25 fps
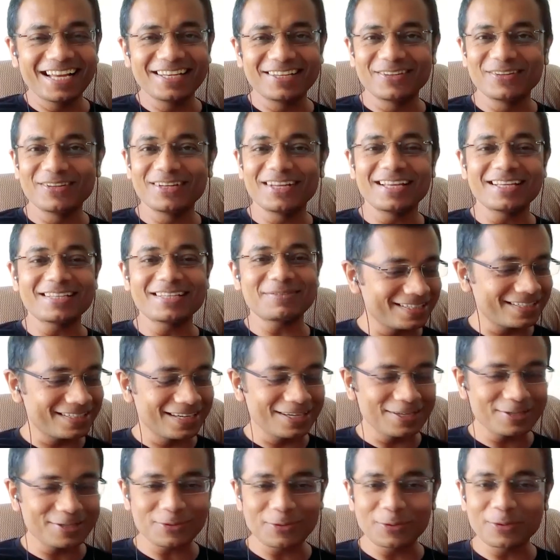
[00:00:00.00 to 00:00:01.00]
dude, it's
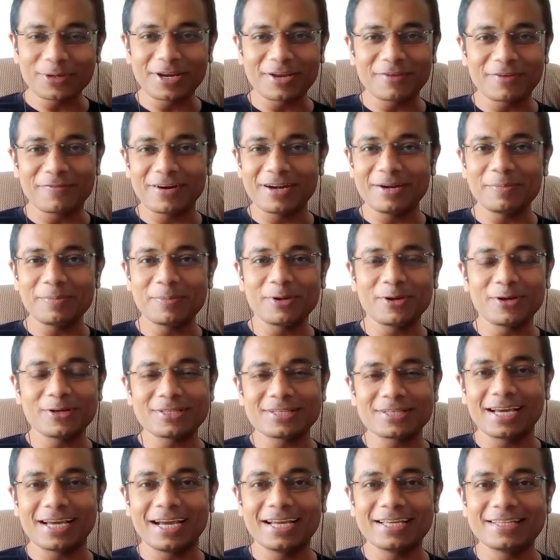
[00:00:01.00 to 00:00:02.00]
just so different
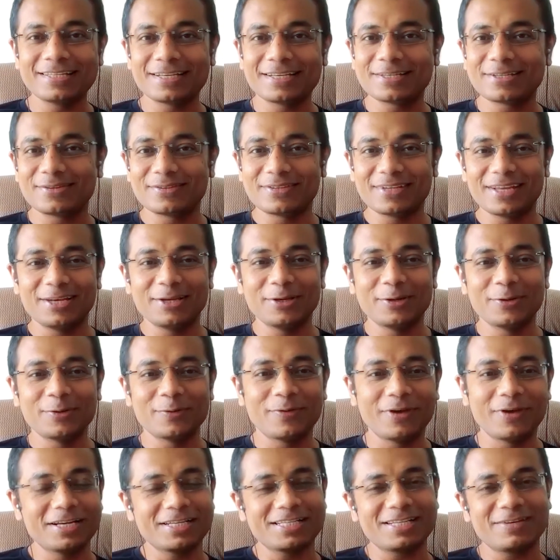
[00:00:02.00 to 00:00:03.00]
because, guys, just to tell you,
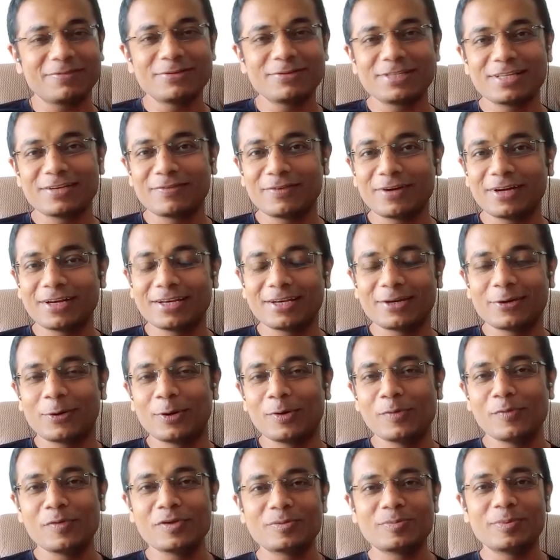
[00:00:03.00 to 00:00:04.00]
Vaishnav was the one
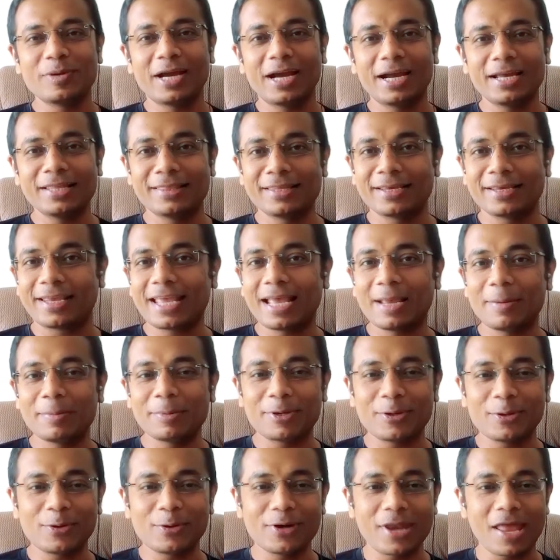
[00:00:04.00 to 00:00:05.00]
always behind the
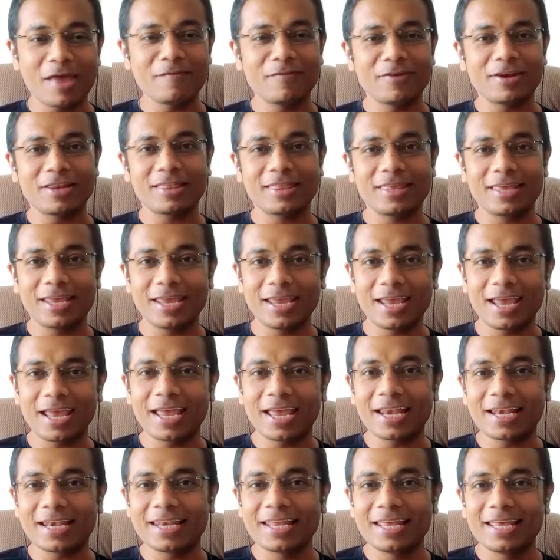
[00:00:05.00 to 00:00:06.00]
camera on everything,
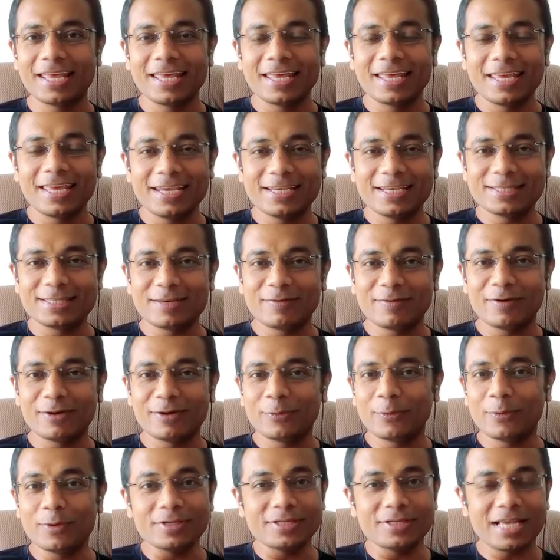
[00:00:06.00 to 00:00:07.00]
and he's the one
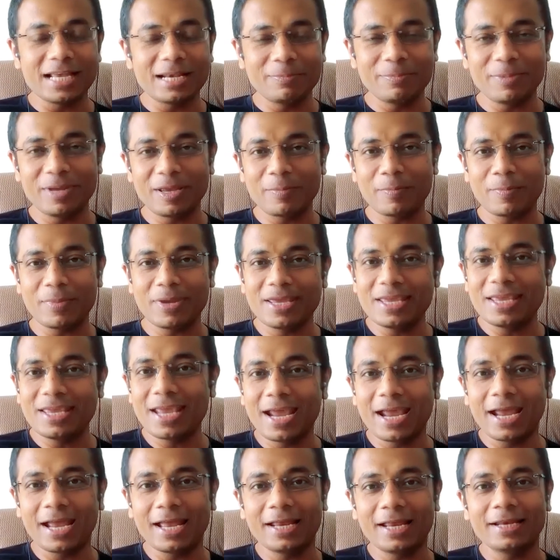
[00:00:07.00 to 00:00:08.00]
who is helping me
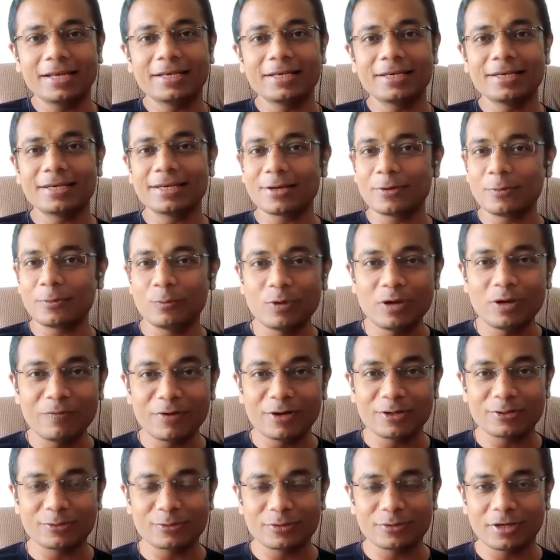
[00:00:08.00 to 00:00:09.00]
and
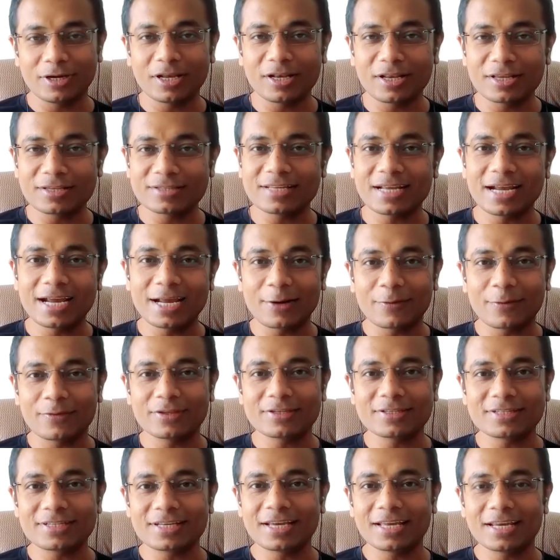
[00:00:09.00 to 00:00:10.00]
whoever is on the other side of the
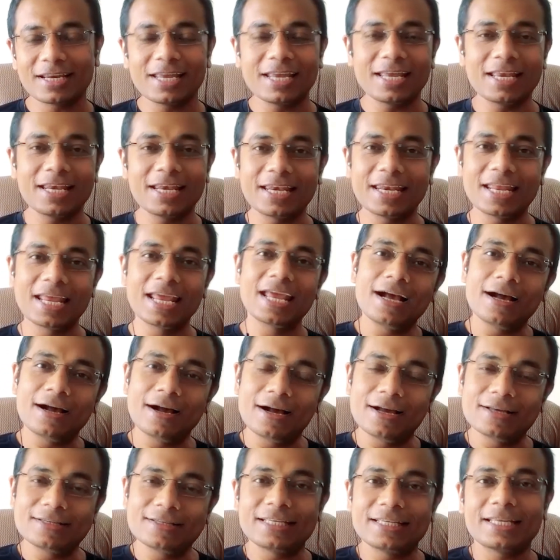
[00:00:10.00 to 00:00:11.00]
screen,
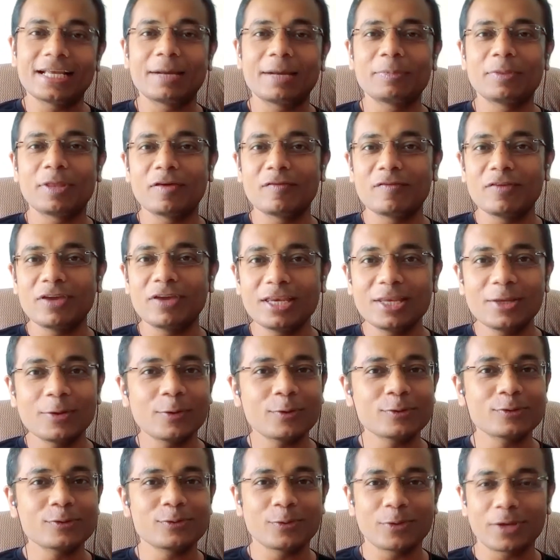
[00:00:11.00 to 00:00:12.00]
setting up their
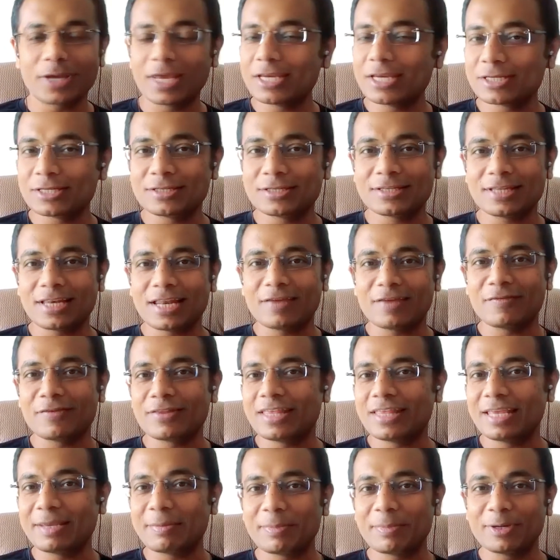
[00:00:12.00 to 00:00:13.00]
videos, locations, and
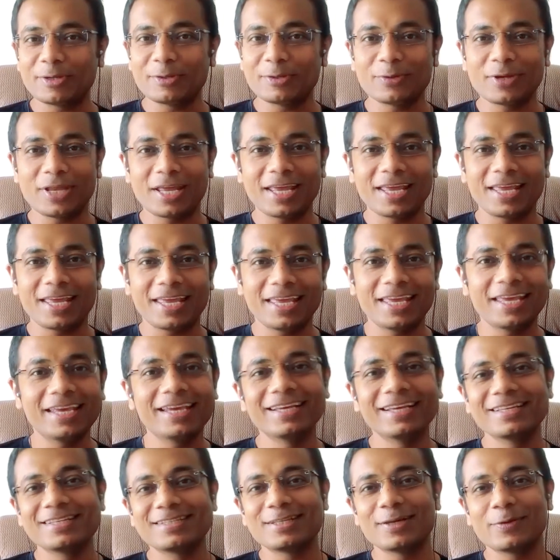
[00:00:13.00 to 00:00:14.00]
everything. But today, he
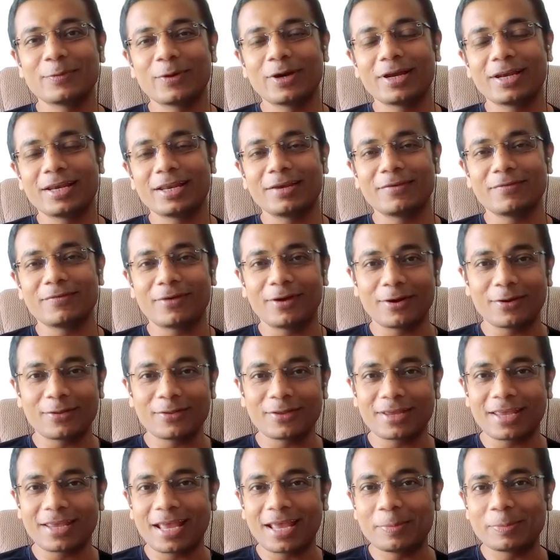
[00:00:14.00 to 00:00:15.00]
is the one in front
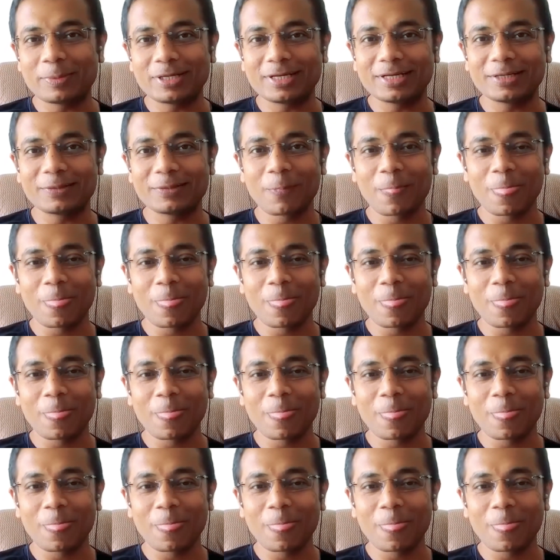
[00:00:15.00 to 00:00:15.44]
of the camera.